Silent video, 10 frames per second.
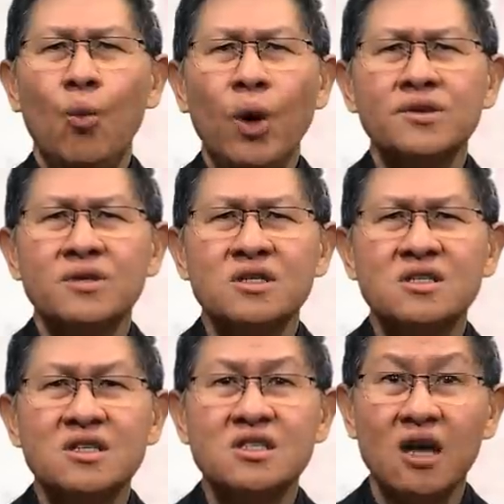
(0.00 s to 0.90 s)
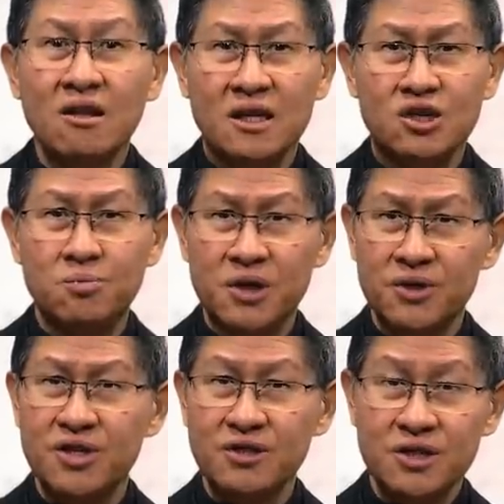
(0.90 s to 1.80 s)
What does this tell us,
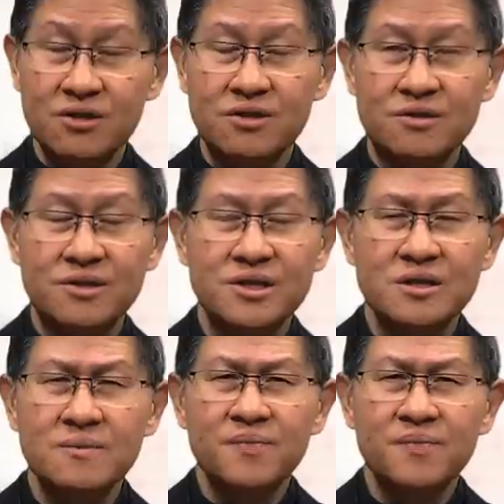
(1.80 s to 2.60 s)
brothers and sisters?